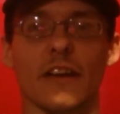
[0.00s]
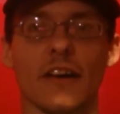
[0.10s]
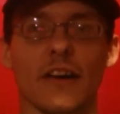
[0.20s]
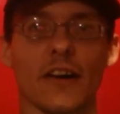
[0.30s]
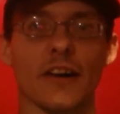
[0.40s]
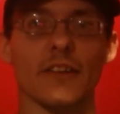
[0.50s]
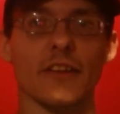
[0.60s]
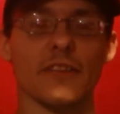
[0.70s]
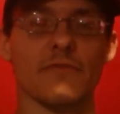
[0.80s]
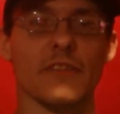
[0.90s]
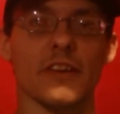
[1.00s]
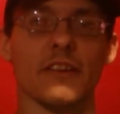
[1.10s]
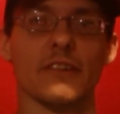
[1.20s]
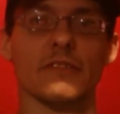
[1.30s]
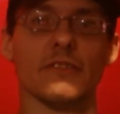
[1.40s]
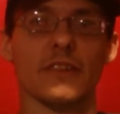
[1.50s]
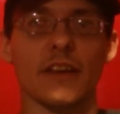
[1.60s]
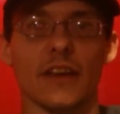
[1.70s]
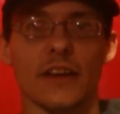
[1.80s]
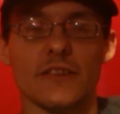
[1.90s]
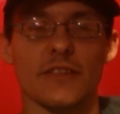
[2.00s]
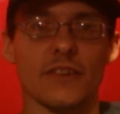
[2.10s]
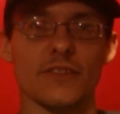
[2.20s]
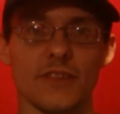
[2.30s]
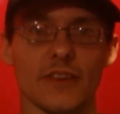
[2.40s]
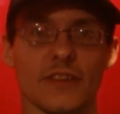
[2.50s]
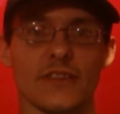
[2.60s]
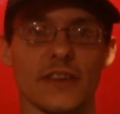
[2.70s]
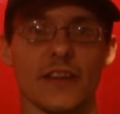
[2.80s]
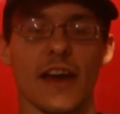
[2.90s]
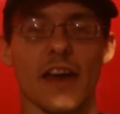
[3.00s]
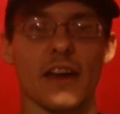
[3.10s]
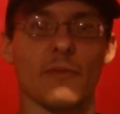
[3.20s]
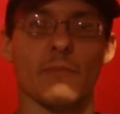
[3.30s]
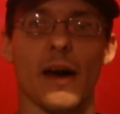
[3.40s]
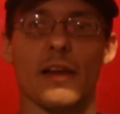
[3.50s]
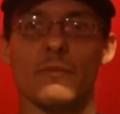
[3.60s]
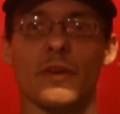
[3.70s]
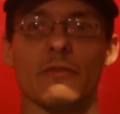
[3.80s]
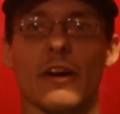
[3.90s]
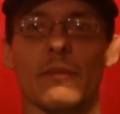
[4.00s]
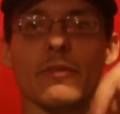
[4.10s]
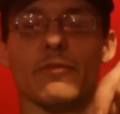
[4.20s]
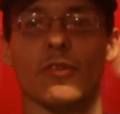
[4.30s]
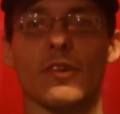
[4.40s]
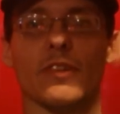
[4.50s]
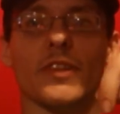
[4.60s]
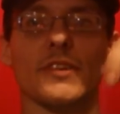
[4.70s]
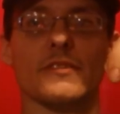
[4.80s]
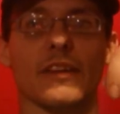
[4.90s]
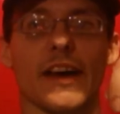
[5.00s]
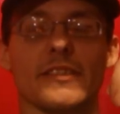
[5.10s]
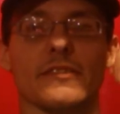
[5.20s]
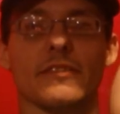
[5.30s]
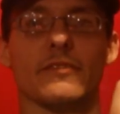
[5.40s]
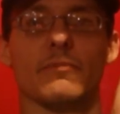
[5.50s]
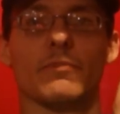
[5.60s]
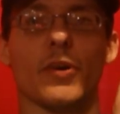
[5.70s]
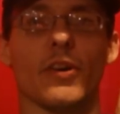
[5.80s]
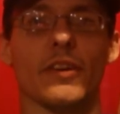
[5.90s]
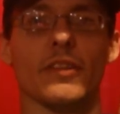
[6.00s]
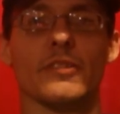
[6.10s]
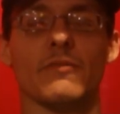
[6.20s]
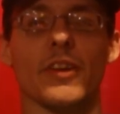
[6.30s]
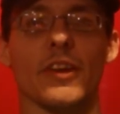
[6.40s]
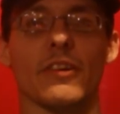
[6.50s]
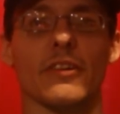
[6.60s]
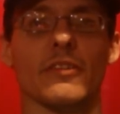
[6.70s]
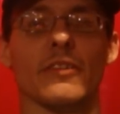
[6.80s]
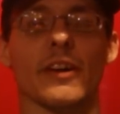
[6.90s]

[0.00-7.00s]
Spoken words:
on this video so that you can see that. And it might have been right before this last part of this video.